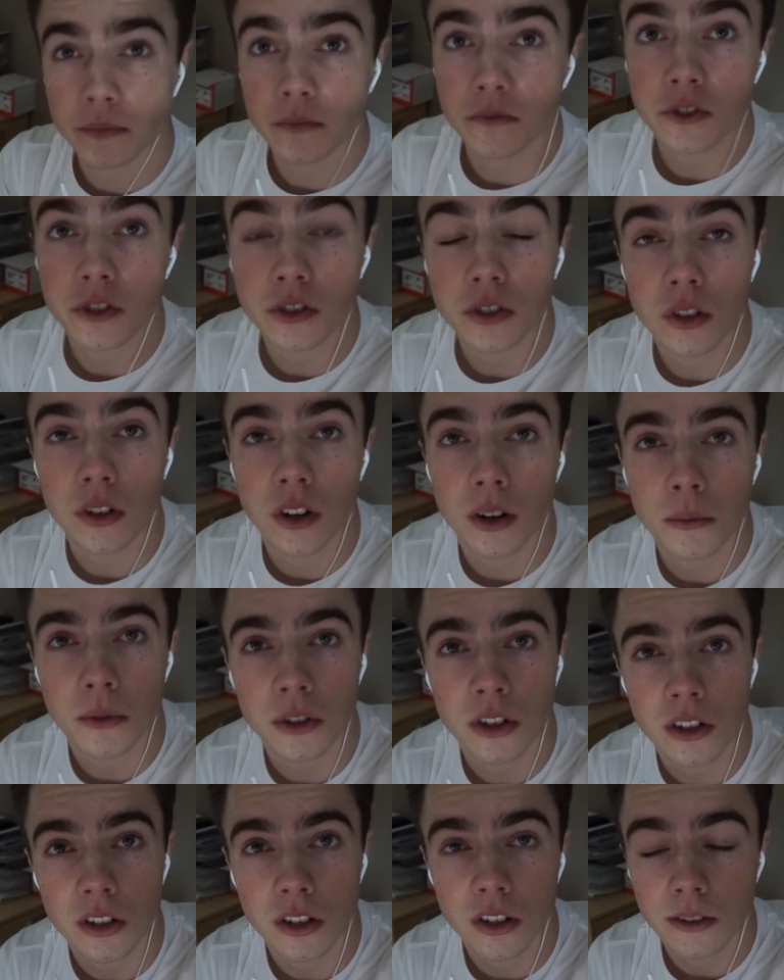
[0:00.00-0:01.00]
so I'm
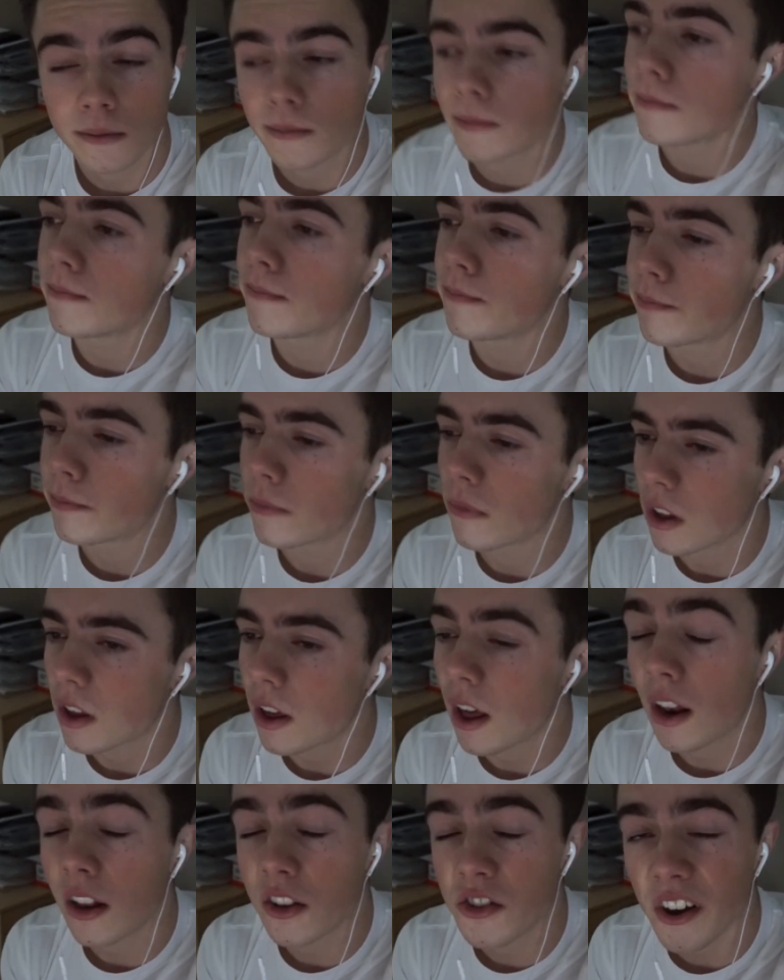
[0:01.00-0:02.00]
gonna
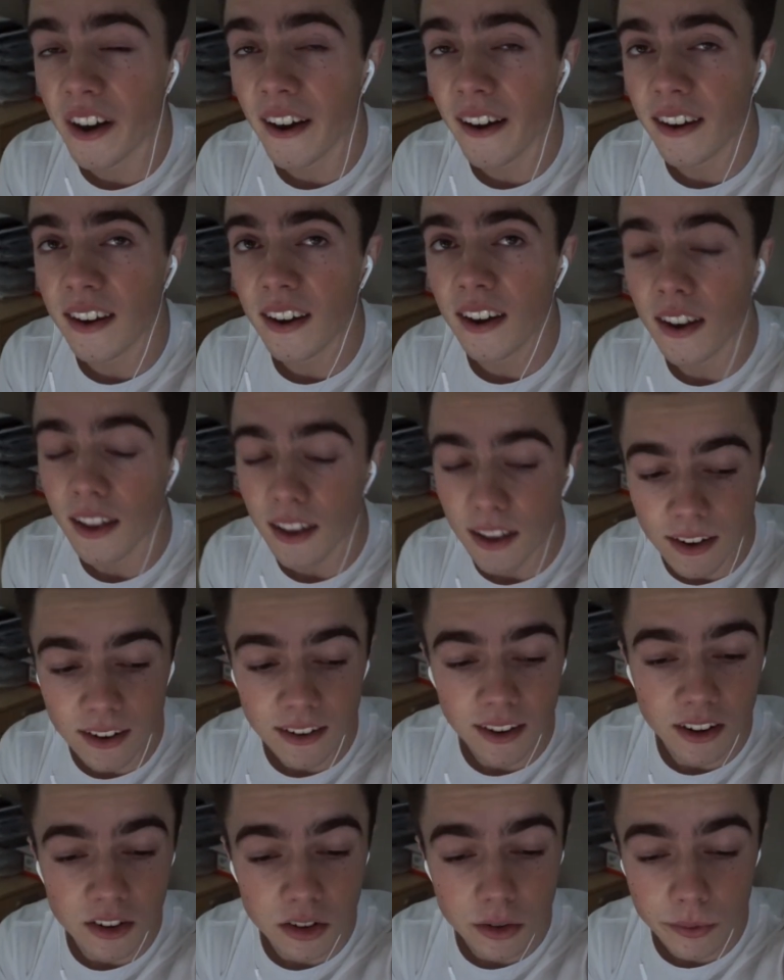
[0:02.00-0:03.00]
get a jacket and
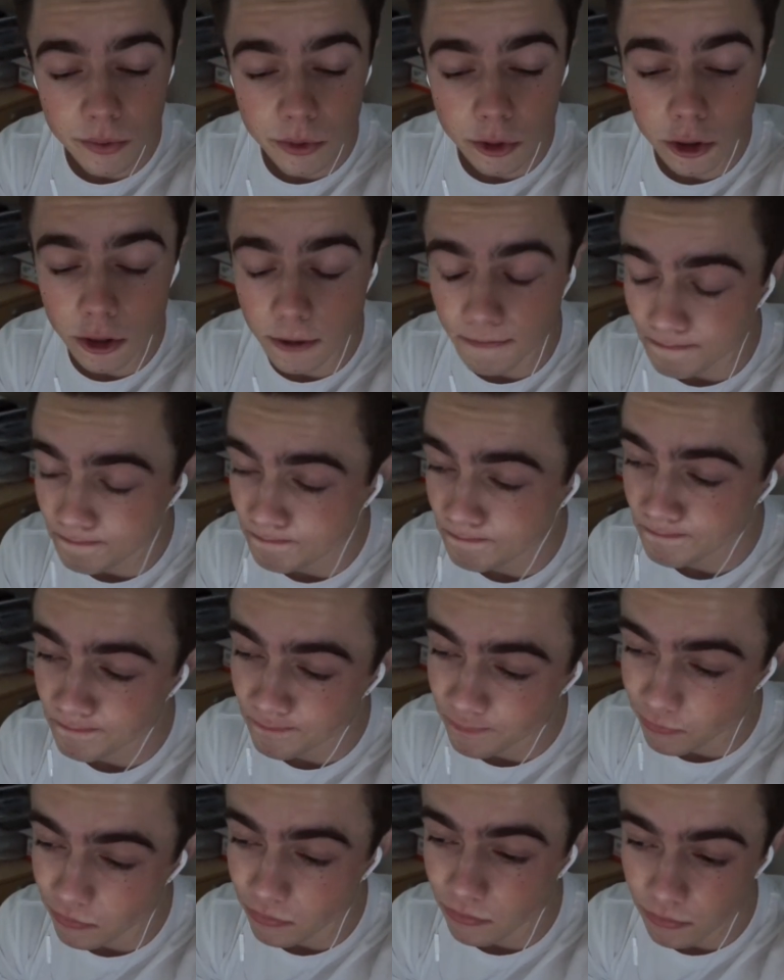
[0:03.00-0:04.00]
get some food.
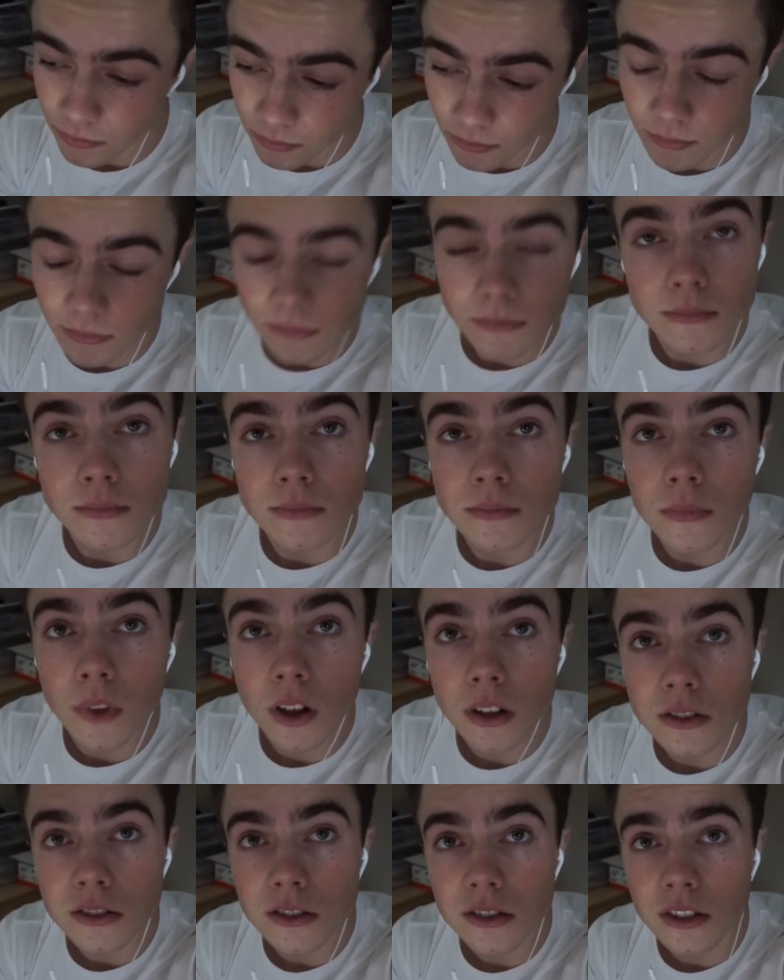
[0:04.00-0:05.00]

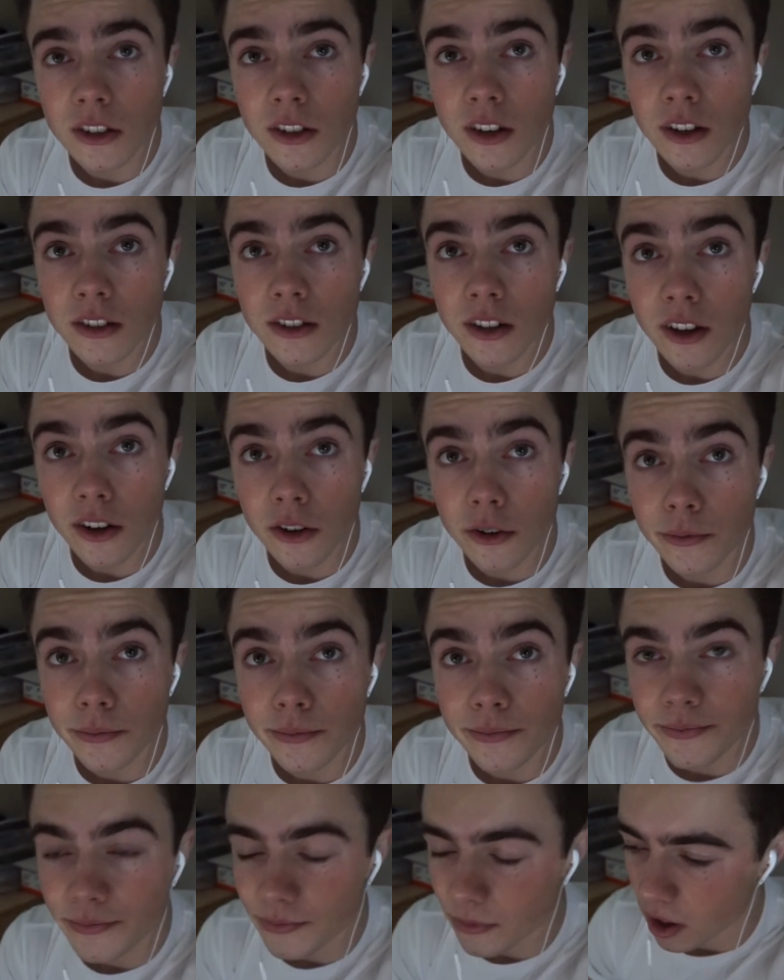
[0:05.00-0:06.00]
I'll see you guys later.
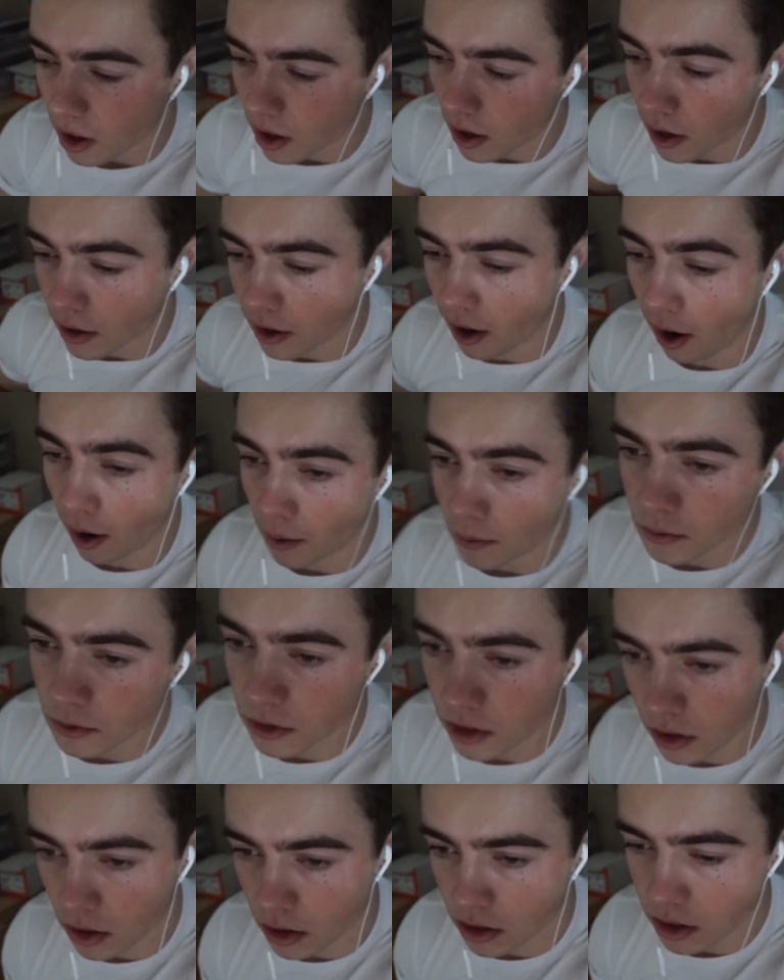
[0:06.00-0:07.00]
Now,
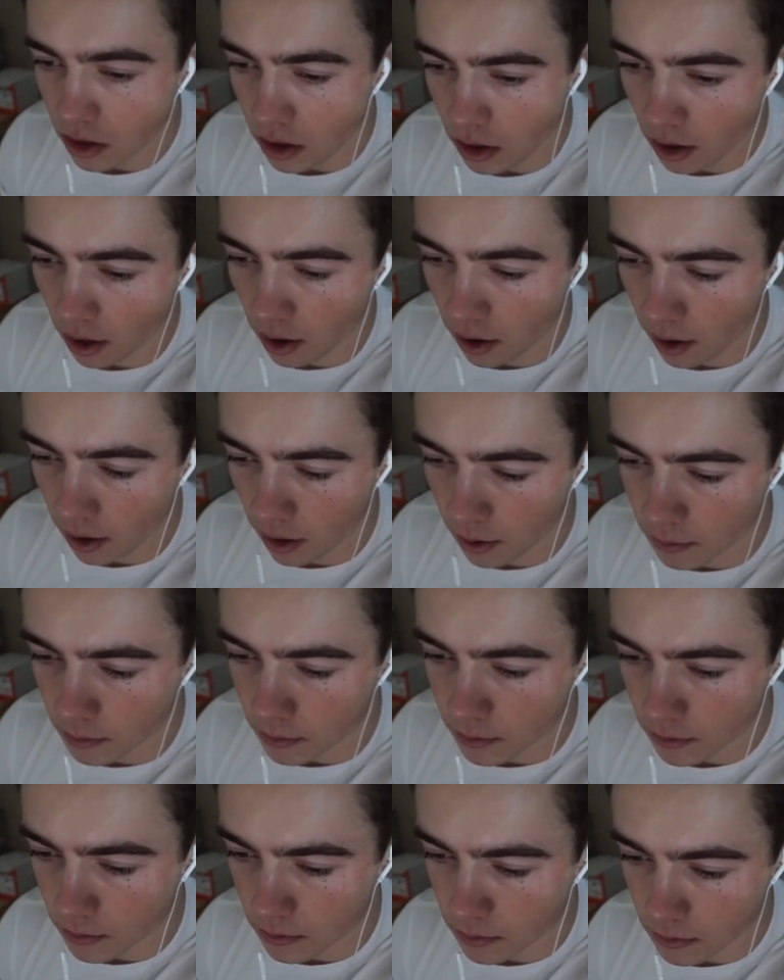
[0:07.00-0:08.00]
seriously,
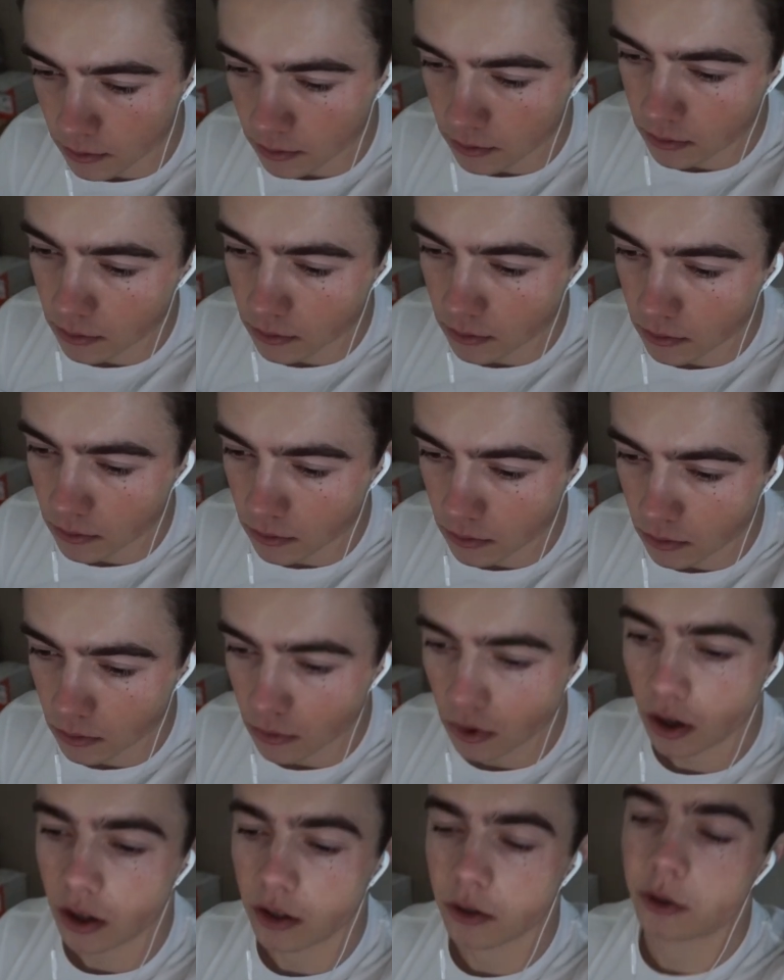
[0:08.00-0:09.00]
um,
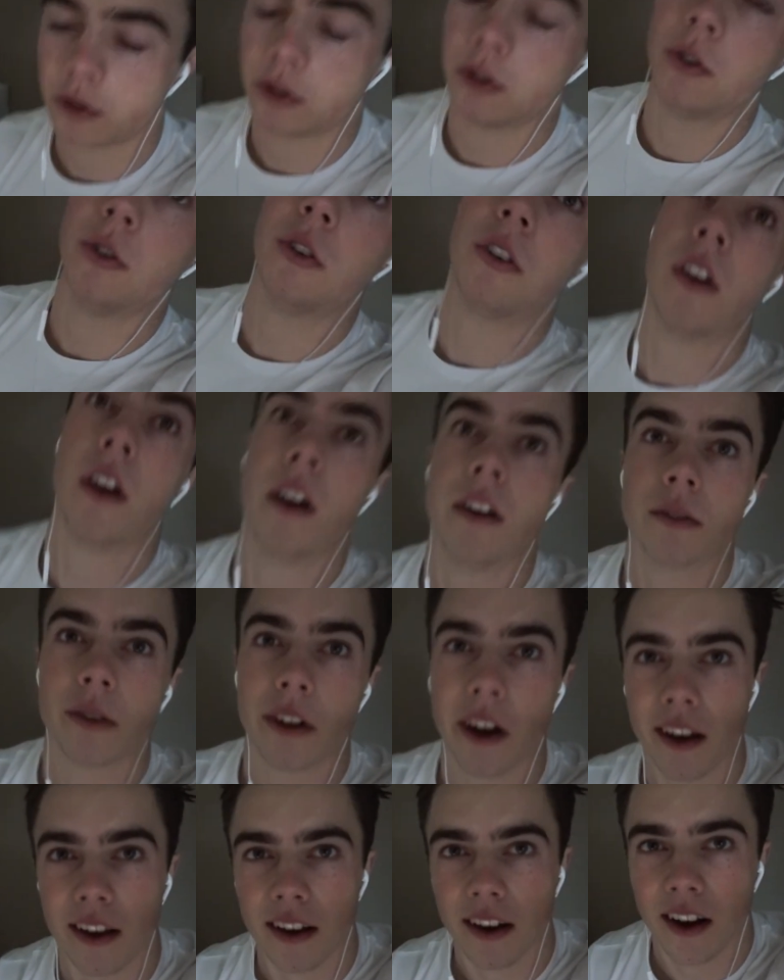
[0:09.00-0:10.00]
I'll show you guys
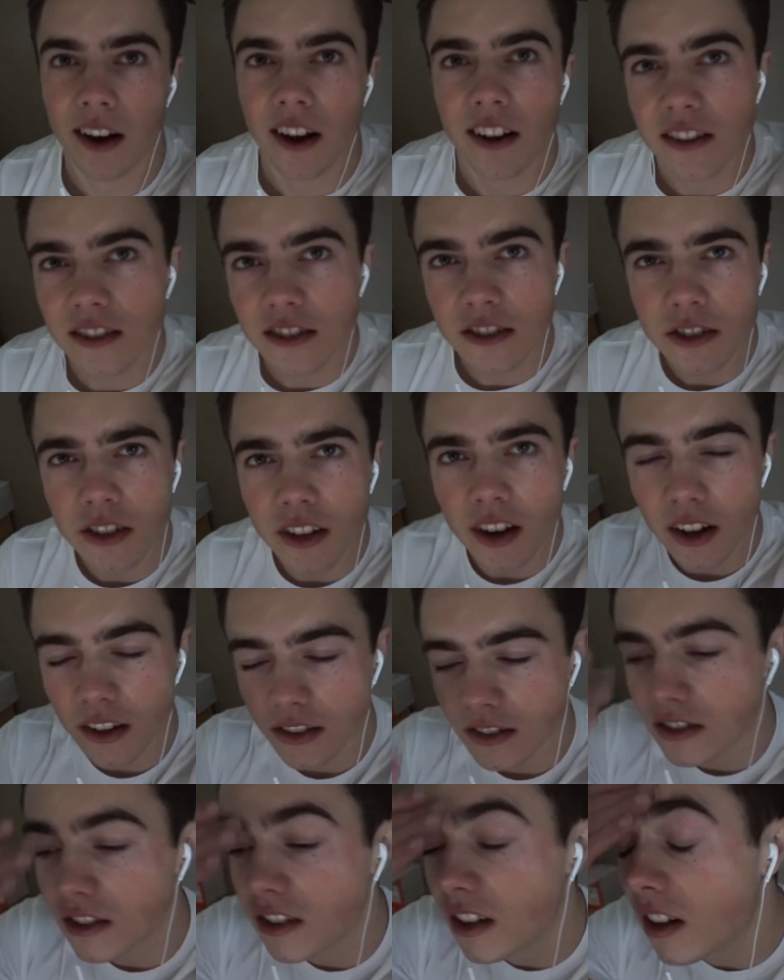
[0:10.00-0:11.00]
what I got. You
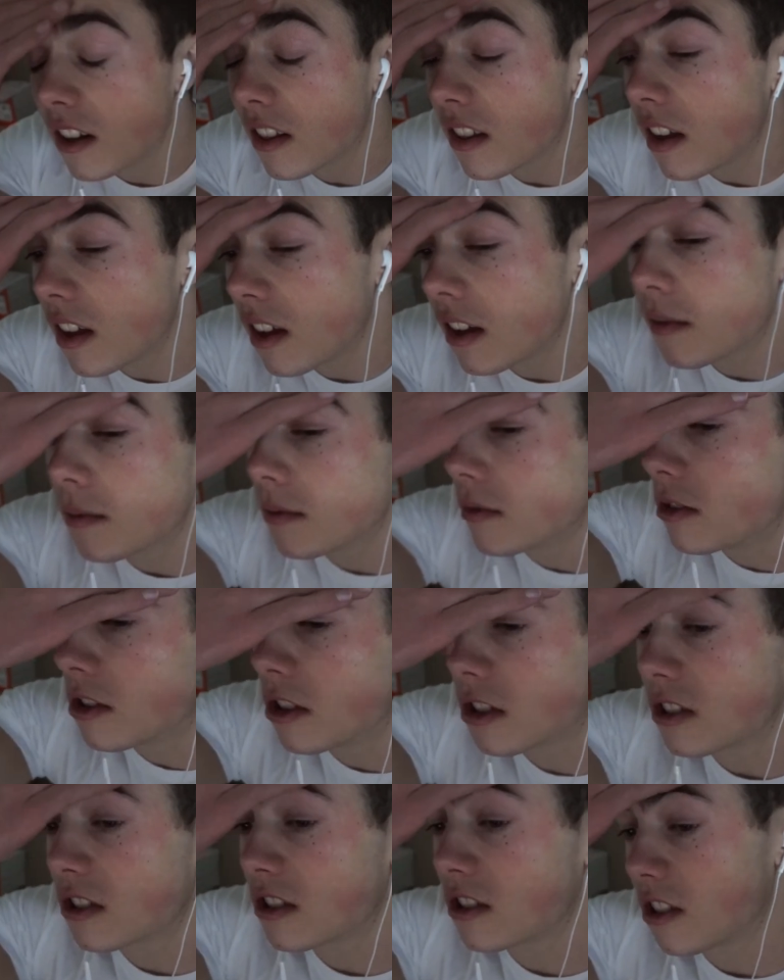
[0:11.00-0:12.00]
cannot see anything,
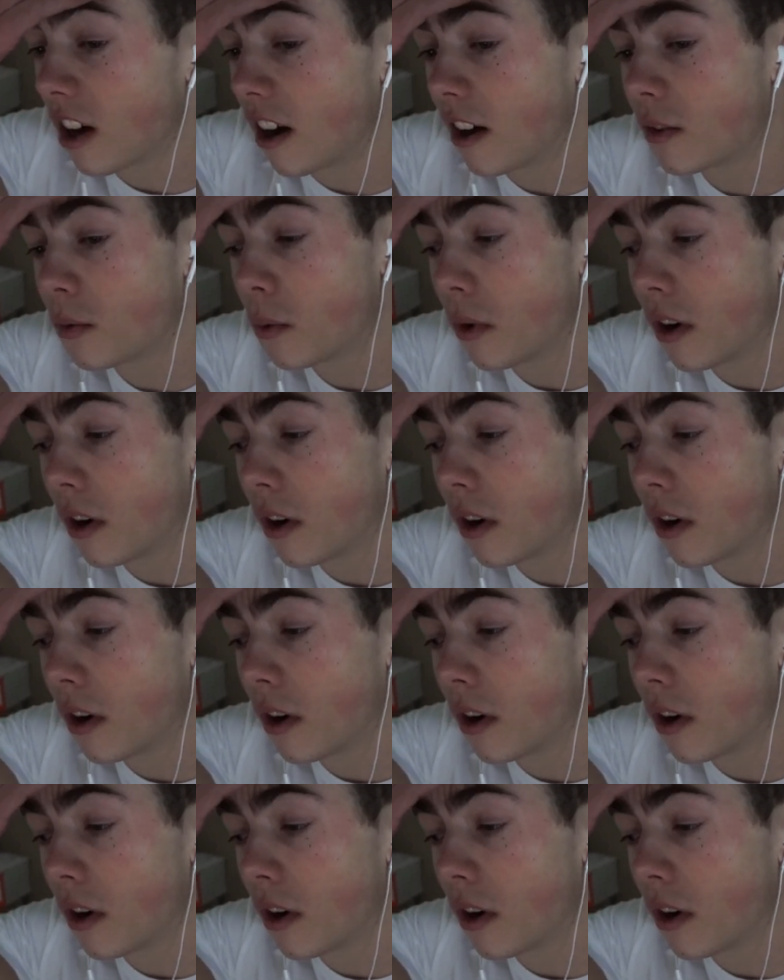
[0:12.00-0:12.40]
just sound